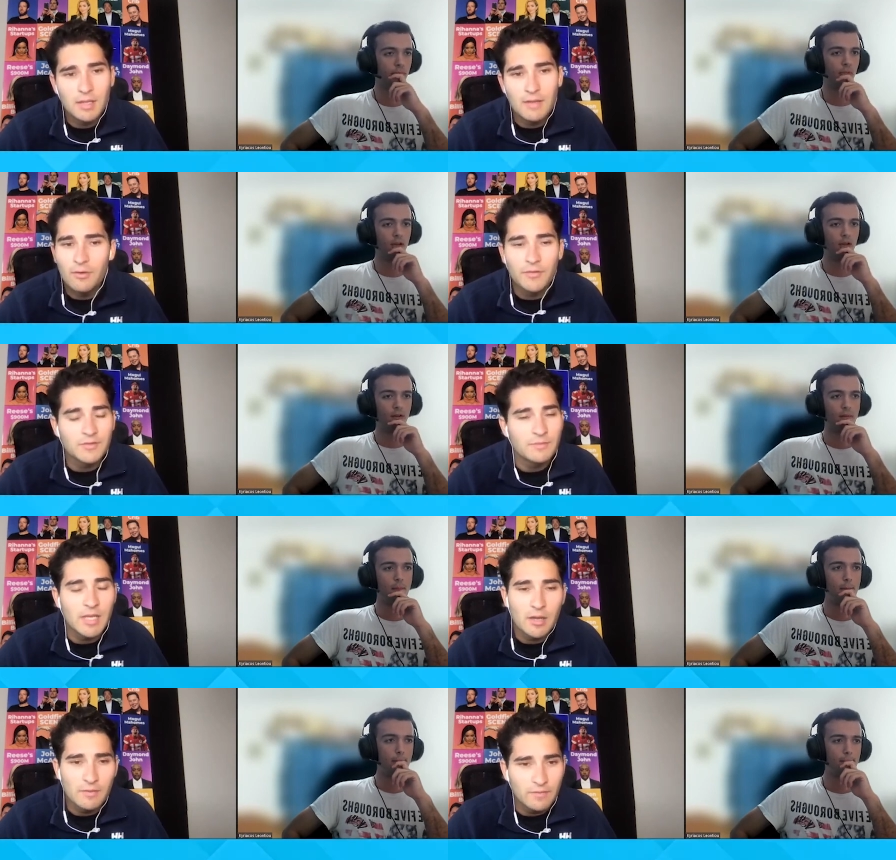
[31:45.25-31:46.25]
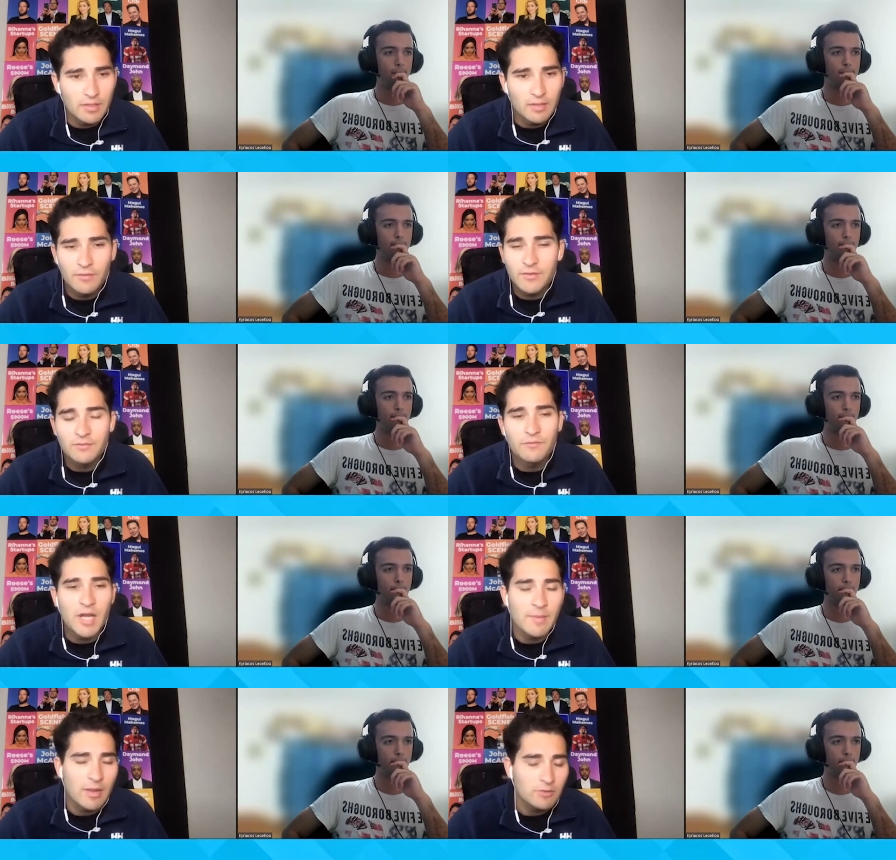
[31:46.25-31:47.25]
Speaker 1: I've heard this from Gary V. I've heard this from
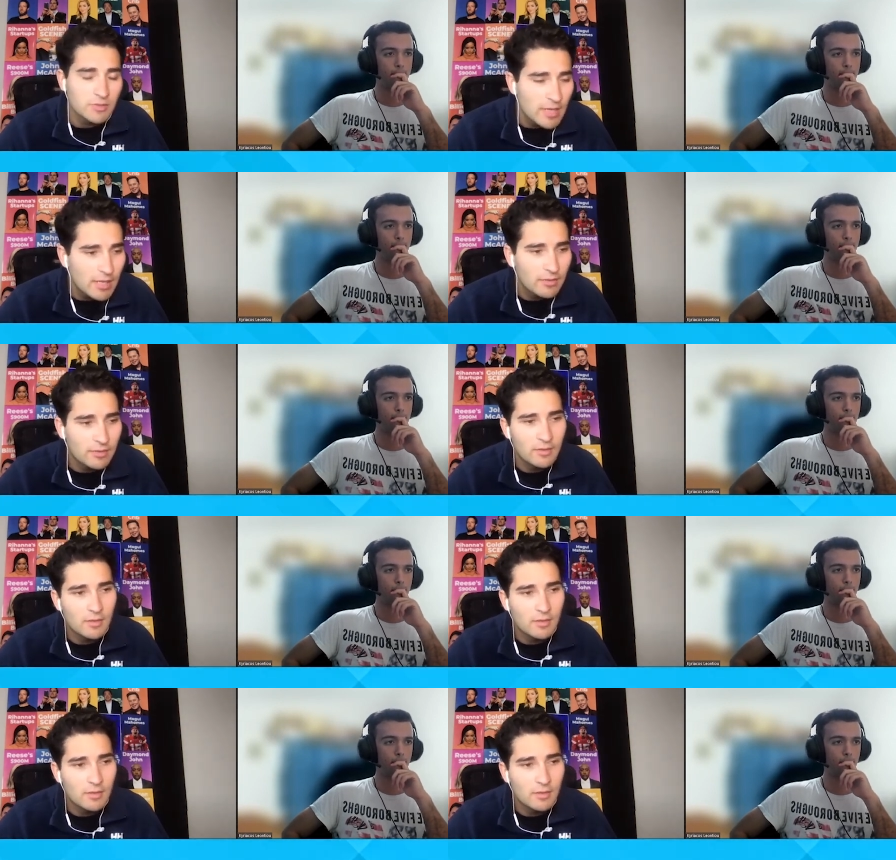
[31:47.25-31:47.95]
Frank Michael Smith,